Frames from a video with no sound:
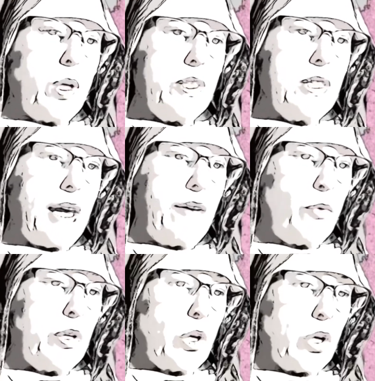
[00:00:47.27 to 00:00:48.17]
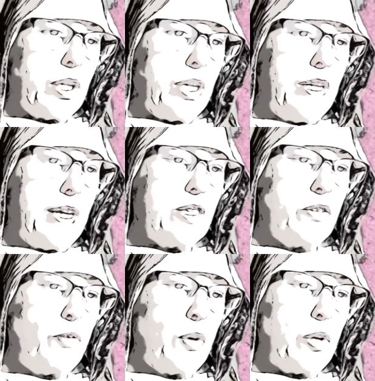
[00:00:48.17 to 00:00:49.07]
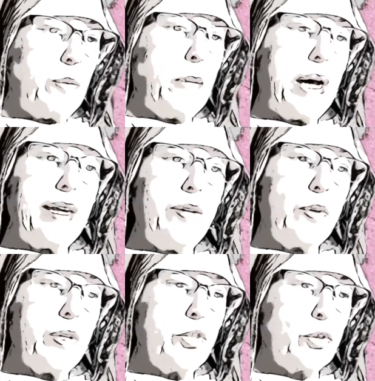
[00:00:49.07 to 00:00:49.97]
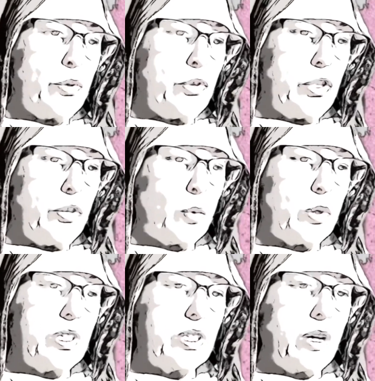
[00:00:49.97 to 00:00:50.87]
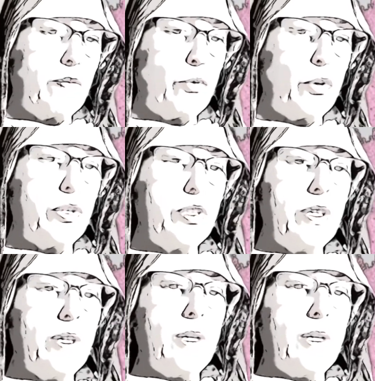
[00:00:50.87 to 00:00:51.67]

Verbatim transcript: once have regarded as a very minor intrusion or discomfort.